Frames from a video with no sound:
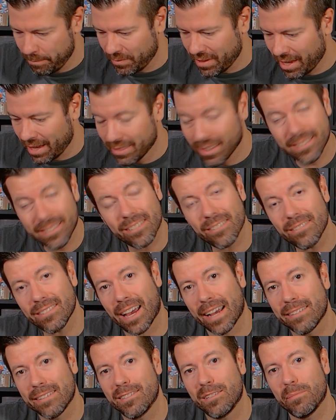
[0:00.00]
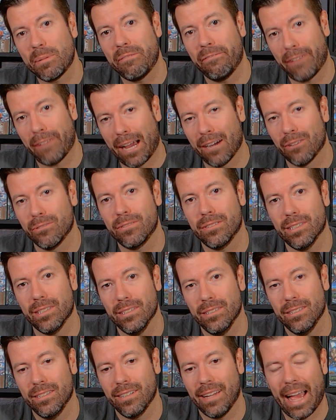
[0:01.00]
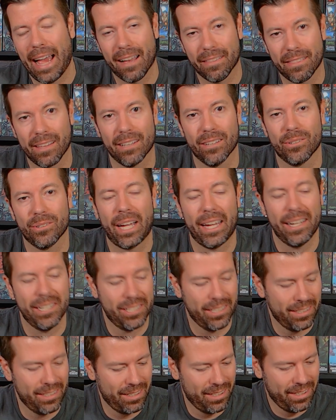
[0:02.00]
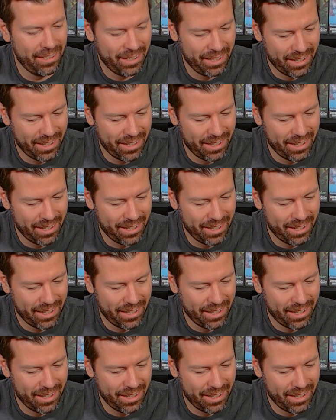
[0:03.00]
Unless there's ice to be found at that location